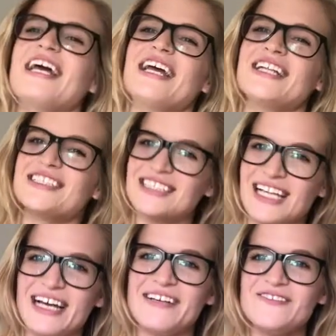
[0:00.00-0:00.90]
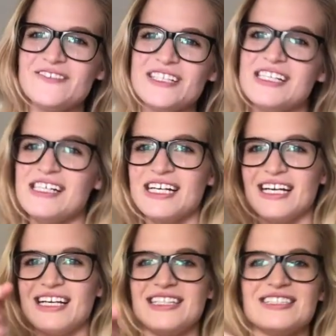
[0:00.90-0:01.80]
In this life
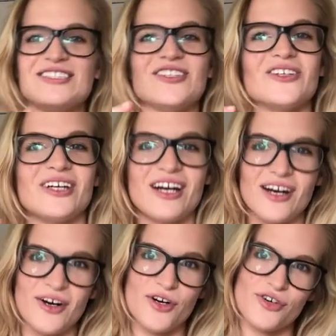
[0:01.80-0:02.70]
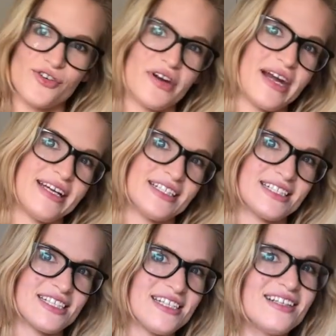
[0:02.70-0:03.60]
is your
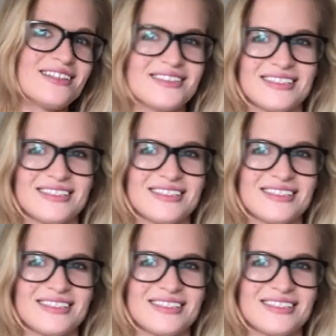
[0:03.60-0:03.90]
crazy,